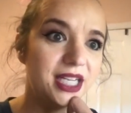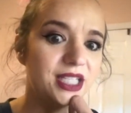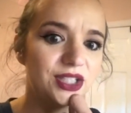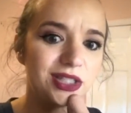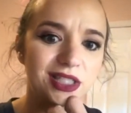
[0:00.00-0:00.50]

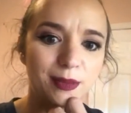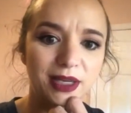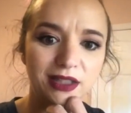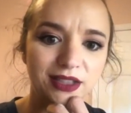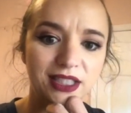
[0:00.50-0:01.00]
it's just
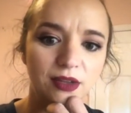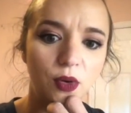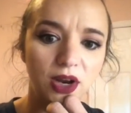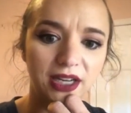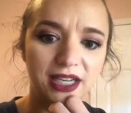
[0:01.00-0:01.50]
about
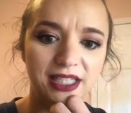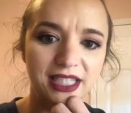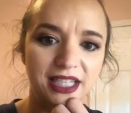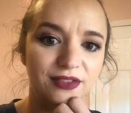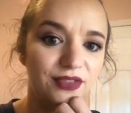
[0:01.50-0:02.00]

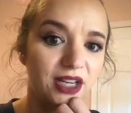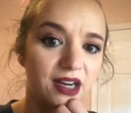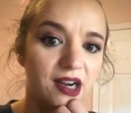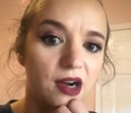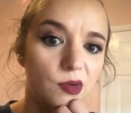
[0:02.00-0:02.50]
organizing and figure
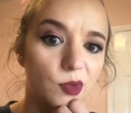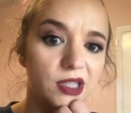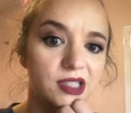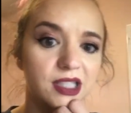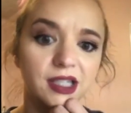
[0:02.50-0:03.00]
out
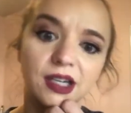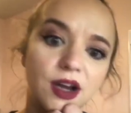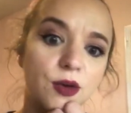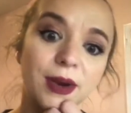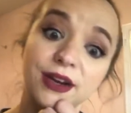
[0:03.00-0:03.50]
what's gonna
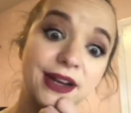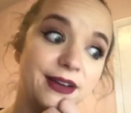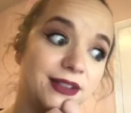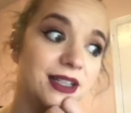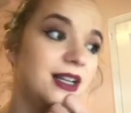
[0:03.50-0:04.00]
go where
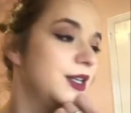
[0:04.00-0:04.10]
now.